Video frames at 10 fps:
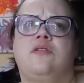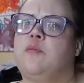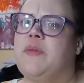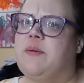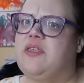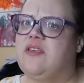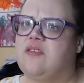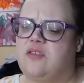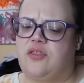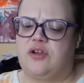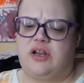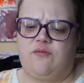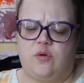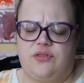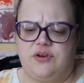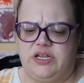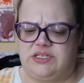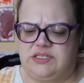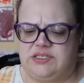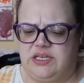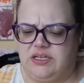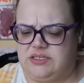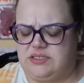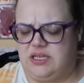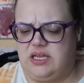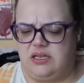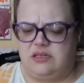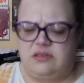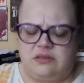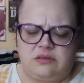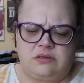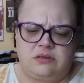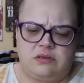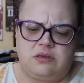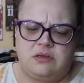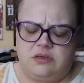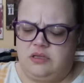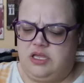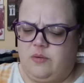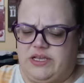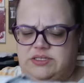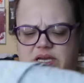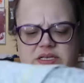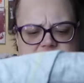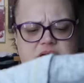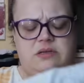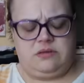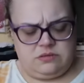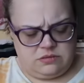So maybe this is a 34, 36 in US sizing.